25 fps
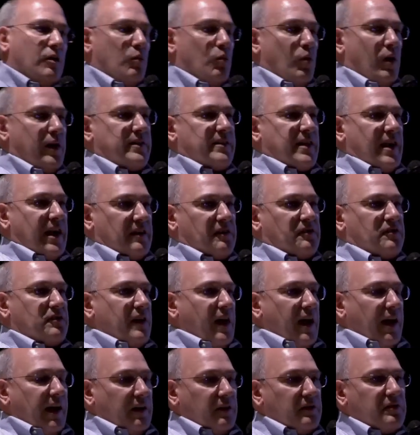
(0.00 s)
What that
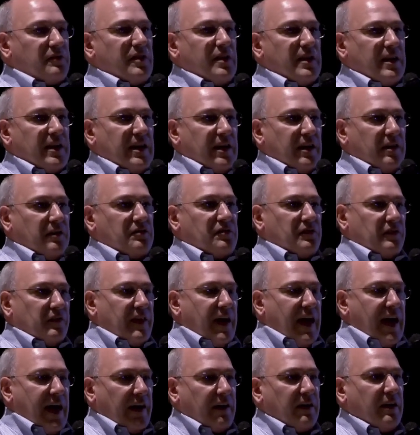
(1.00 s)
says is
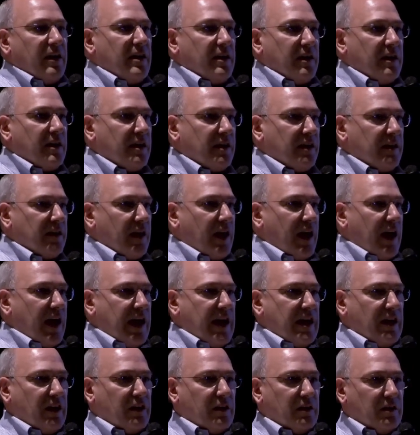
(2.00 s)
that
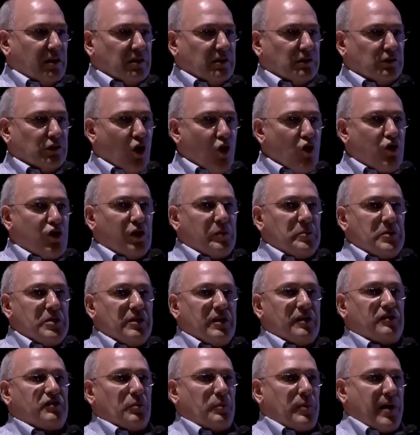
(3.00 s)
a local
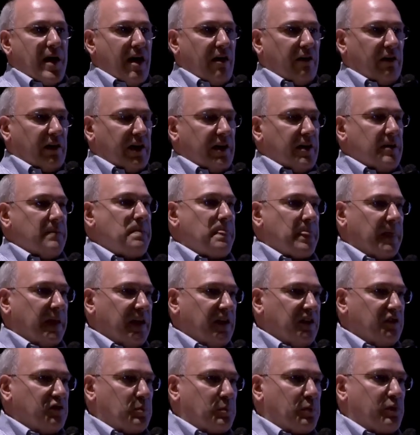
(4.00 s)
municipality
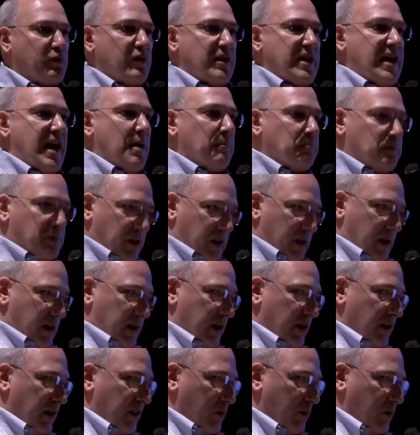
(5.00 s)
is preempted, in